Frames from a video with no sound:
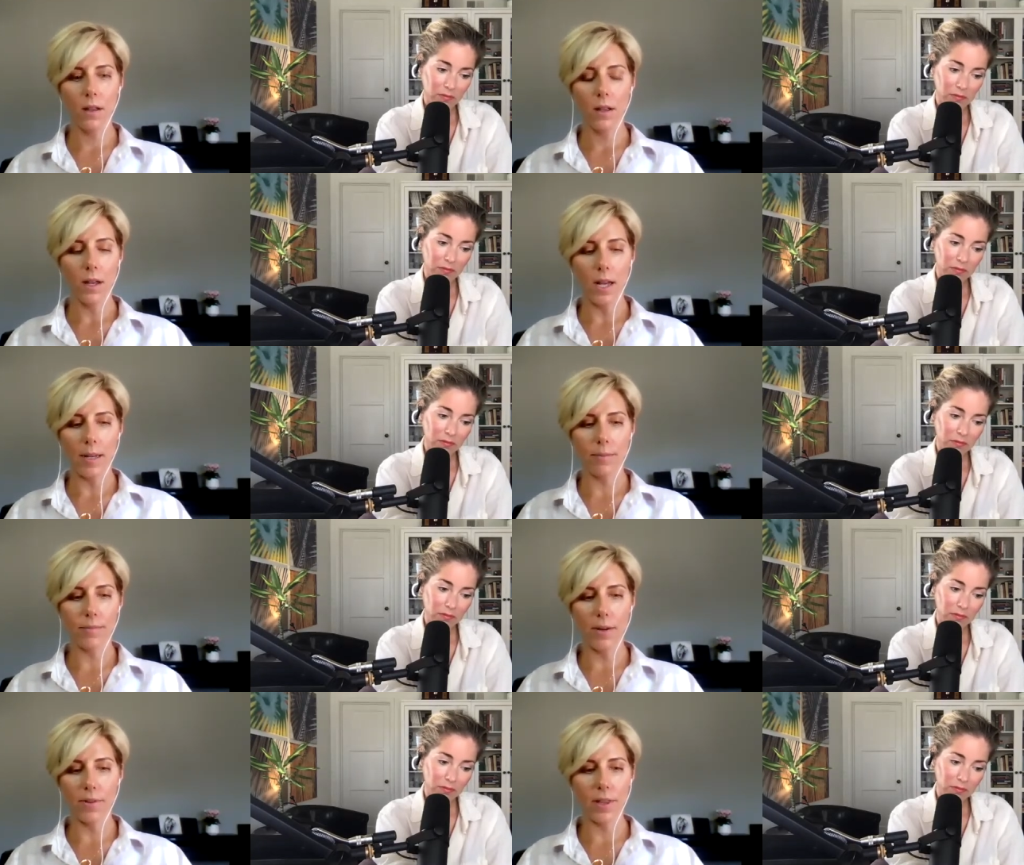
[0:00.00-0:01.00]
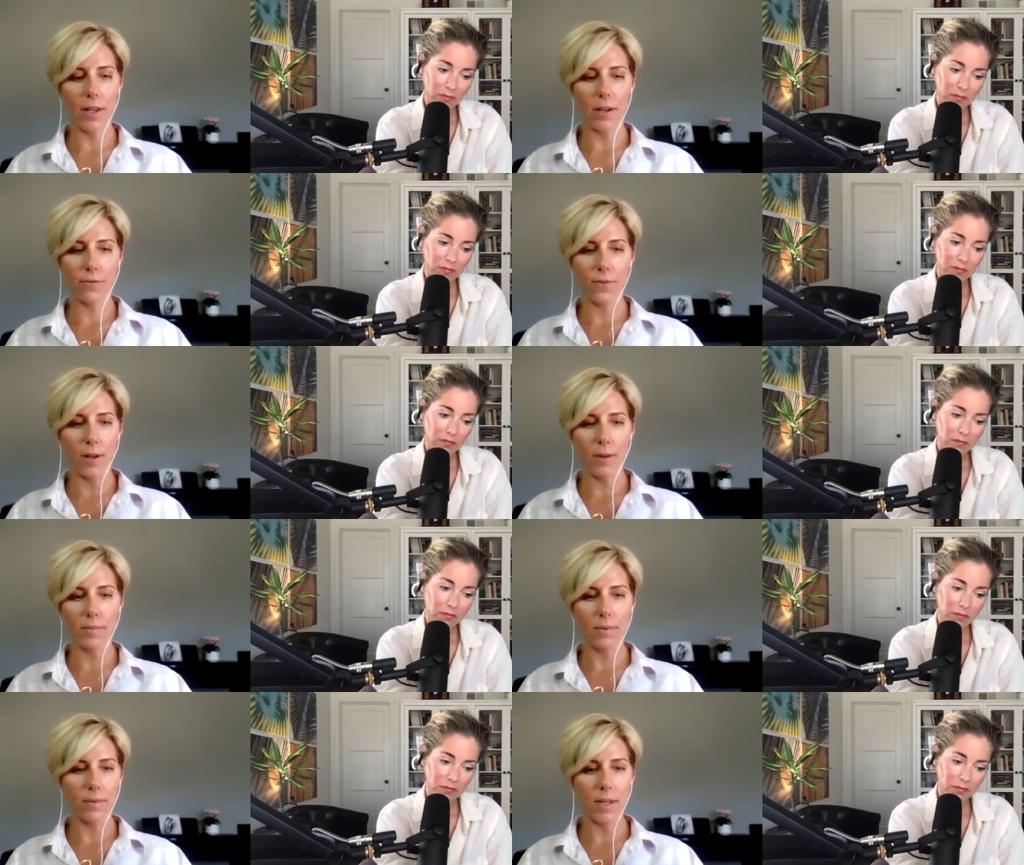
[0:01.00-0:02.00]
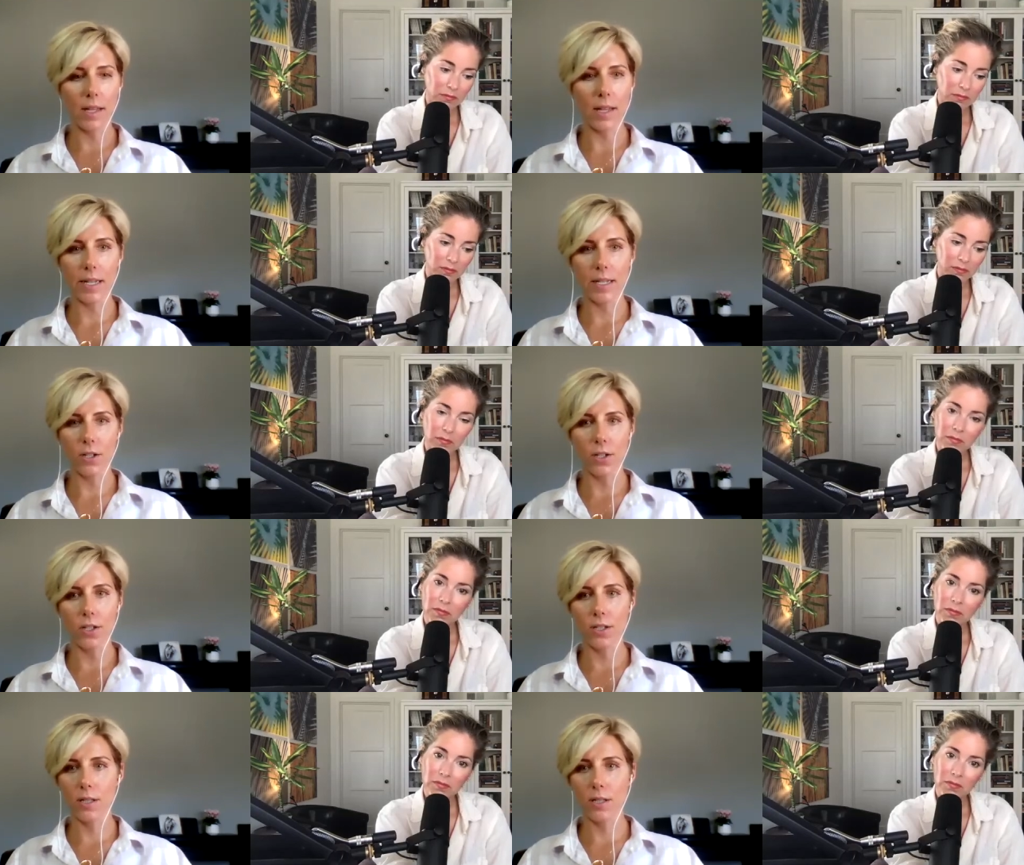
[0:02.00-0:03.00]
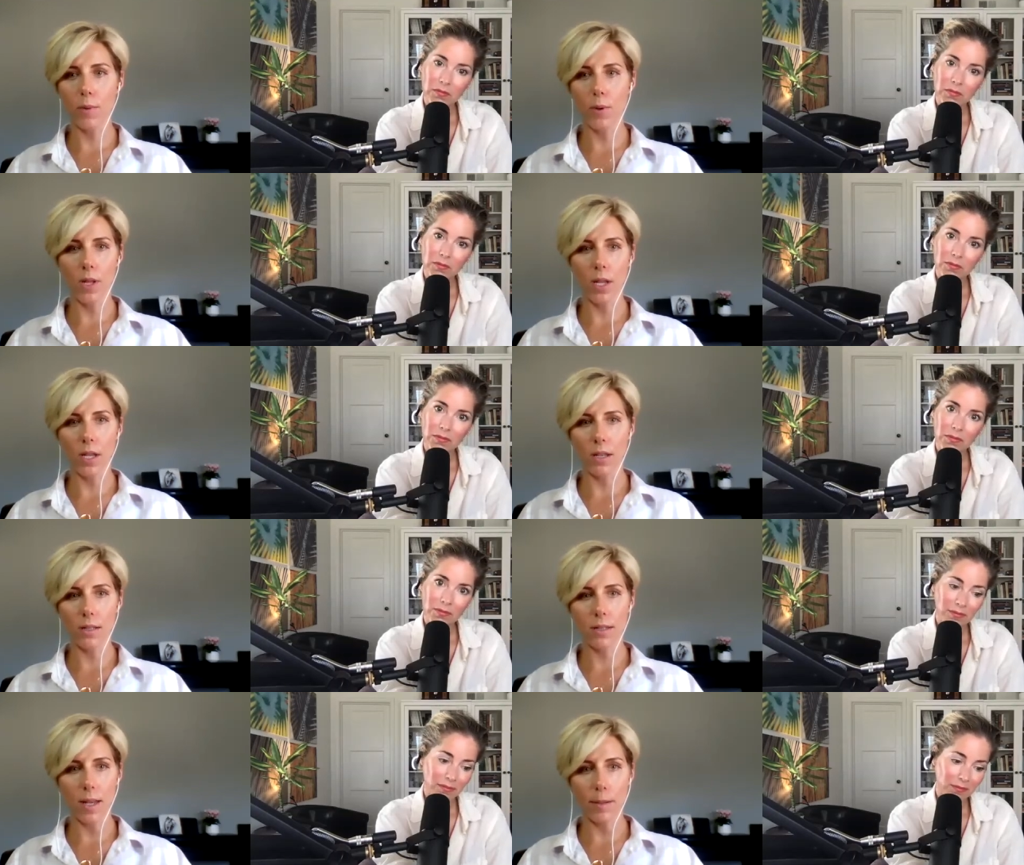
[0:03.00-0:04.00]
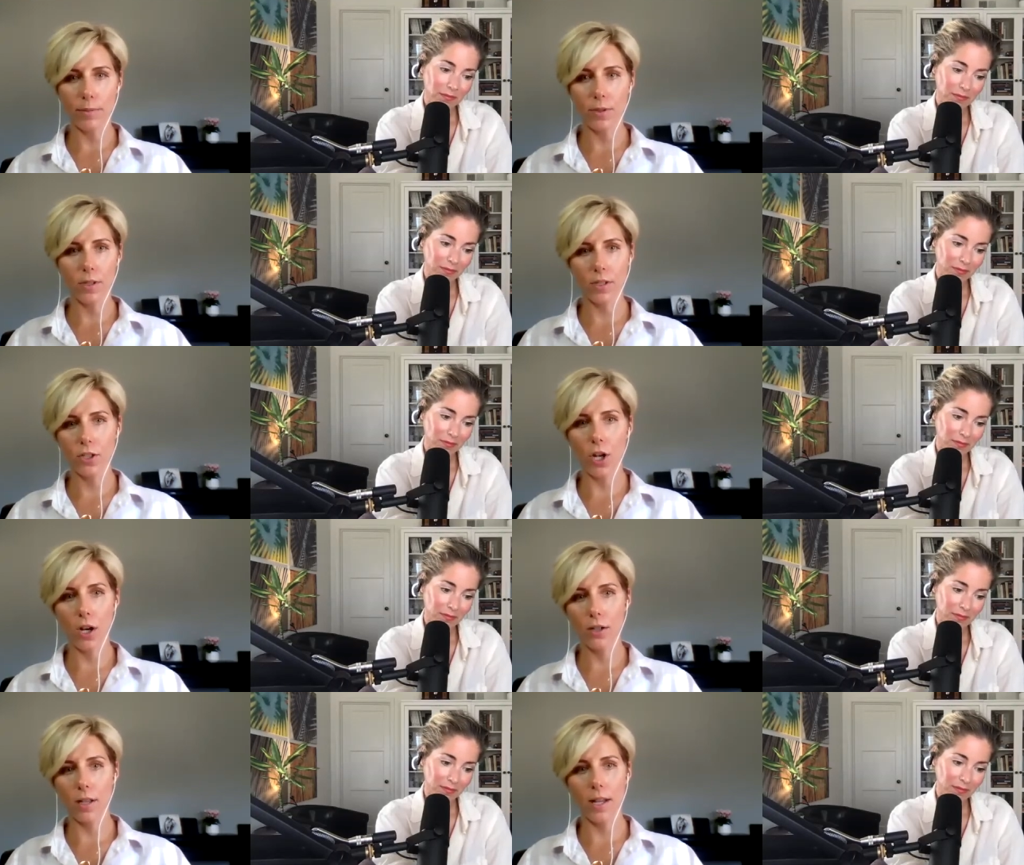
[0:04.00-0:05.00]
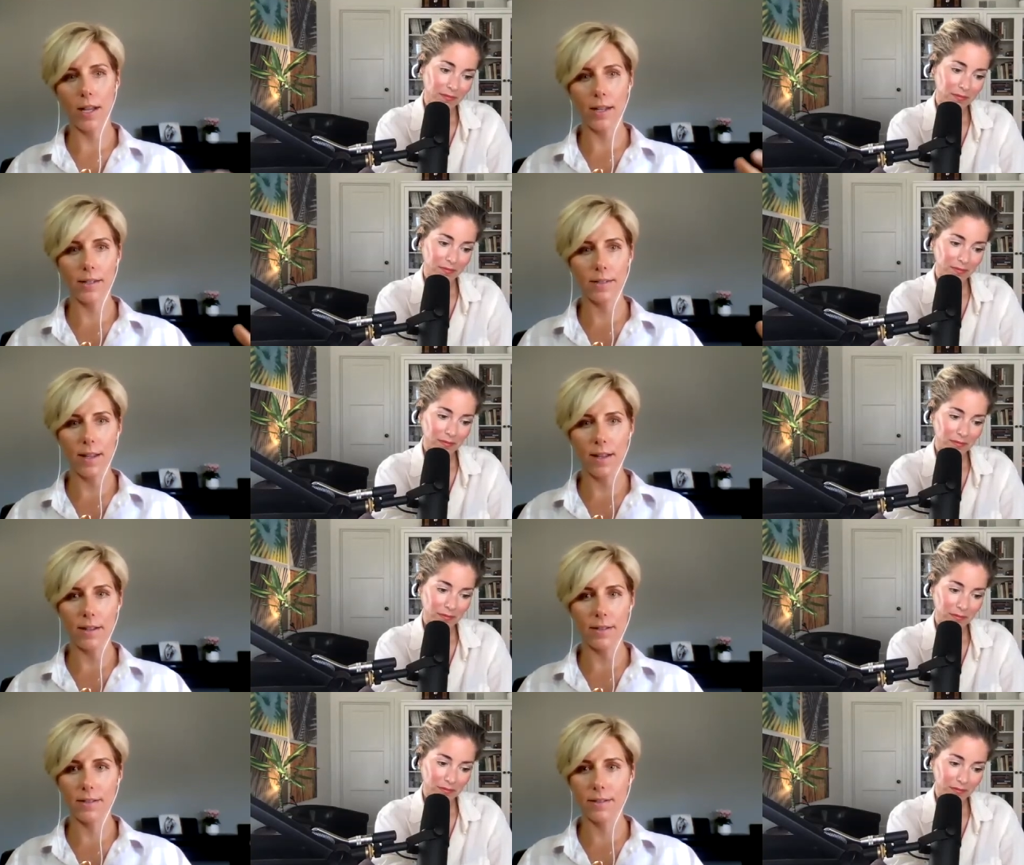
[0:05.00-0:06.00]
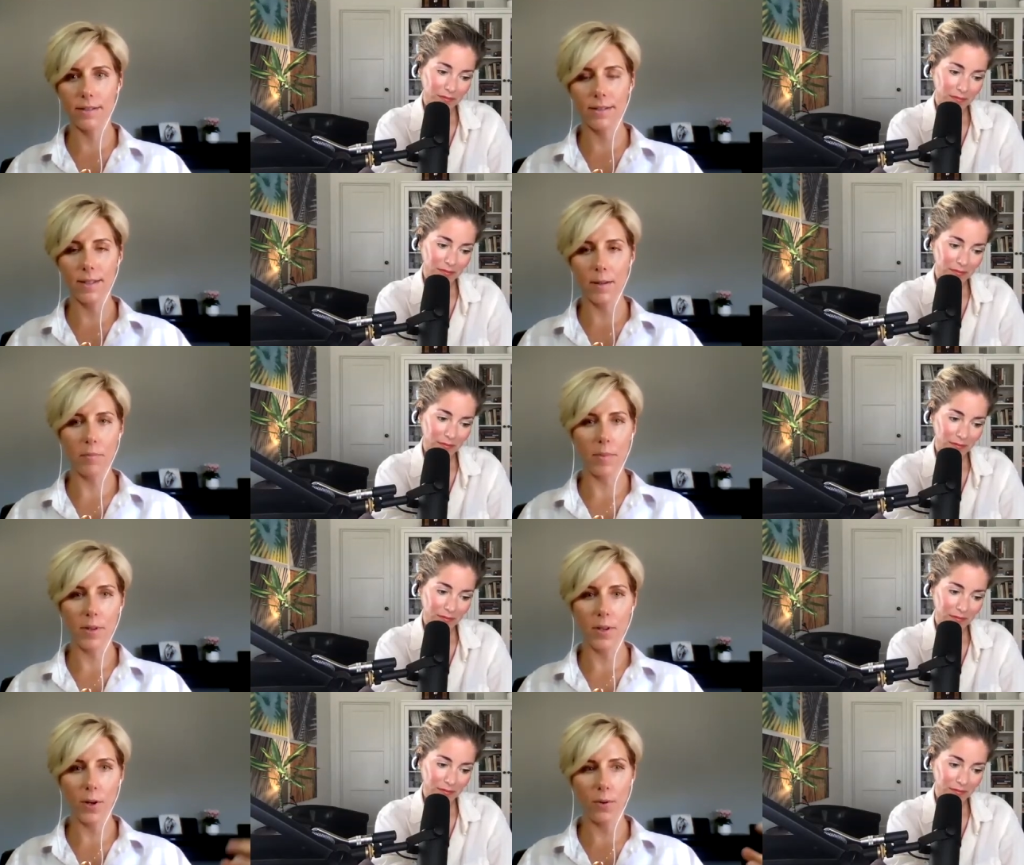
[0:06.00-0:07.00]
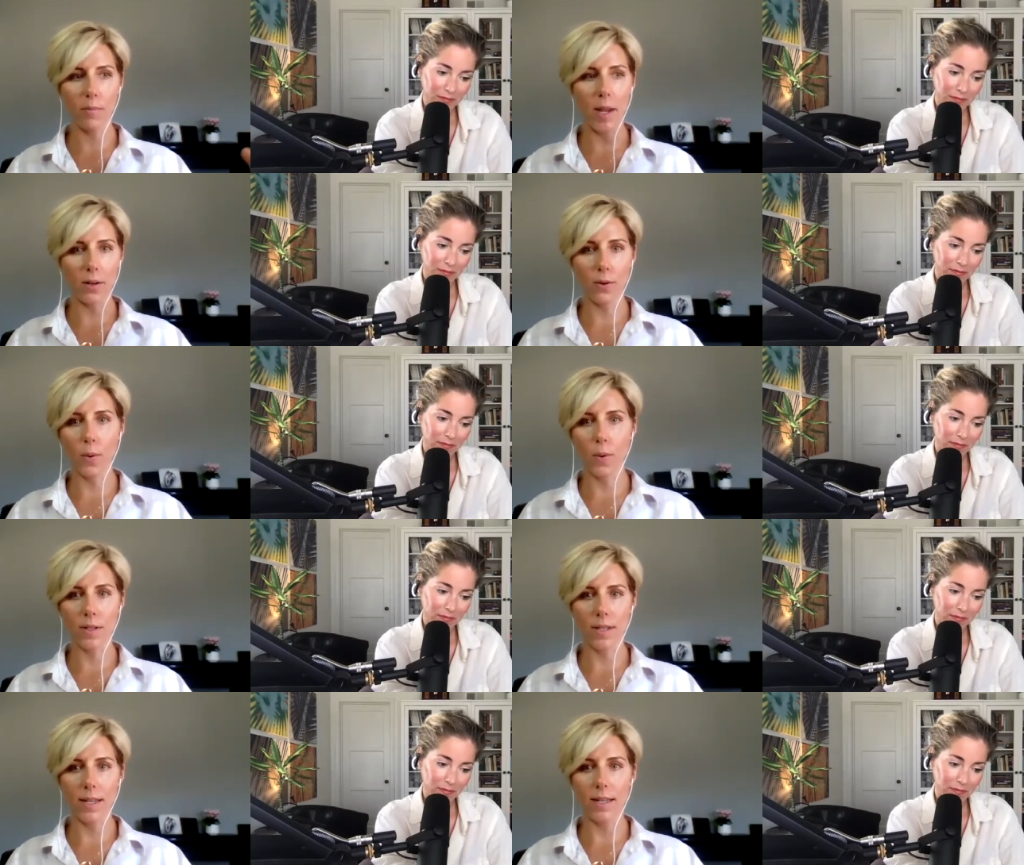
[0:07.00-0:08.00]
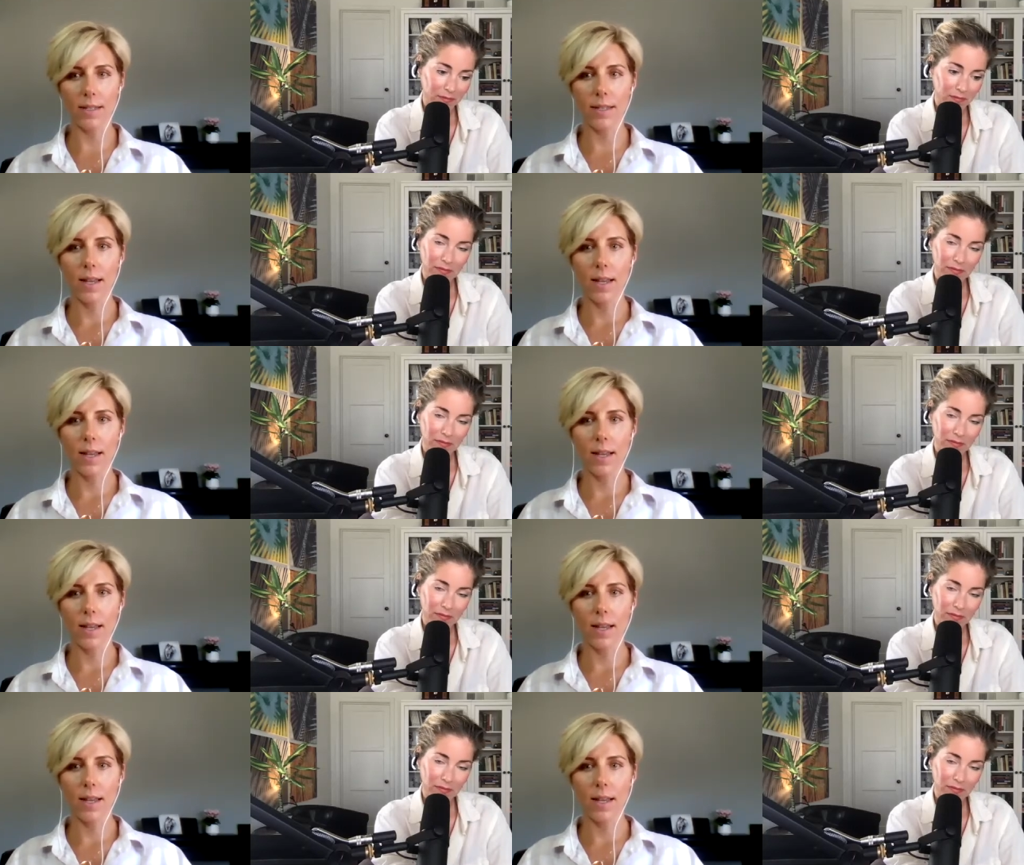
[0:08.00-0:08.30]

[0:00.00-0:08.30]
Speaker 1: um, everything from elixirs, smoothies, up to chocolate and some, you know, main courses.